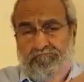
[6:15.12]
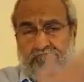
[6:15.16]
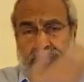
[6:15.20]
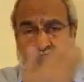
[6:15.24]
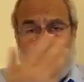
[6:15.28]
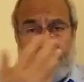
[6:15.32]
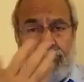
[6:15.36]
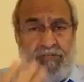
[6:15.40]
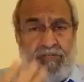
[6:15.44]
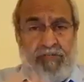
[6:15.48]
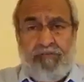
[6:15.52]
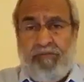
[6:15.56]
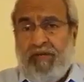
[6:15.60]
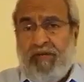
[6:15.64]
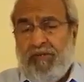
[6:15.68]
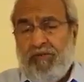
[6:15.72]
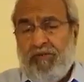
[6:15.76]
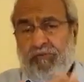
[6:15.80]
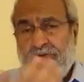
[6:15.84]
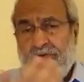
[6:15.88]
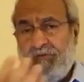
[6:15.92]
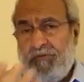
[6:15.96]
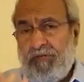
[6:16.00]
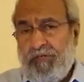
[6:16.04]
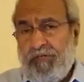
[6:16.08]
divine
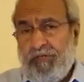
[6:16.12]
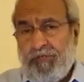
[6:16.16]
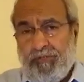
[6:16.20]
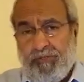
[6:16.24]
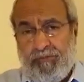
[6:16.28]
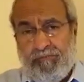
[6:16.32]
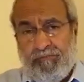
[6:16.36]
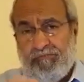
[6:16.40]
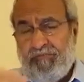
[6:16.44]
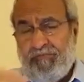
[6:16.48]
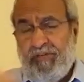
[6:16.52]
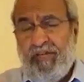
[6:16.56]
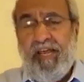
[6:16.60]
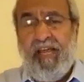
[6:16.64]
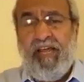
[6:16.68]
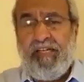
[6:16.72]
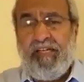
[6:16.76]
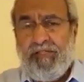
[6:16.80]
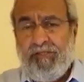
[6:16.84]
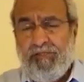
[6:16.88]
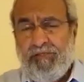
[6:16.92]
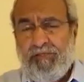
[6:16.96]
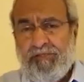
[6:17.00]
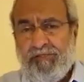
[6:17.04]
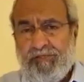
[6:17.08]
revelation,
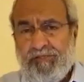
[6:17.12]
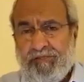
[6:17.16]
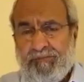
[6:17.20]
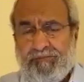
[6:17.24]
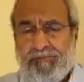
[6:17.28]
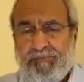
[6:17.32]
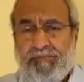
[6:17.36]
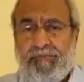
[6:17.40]
angels.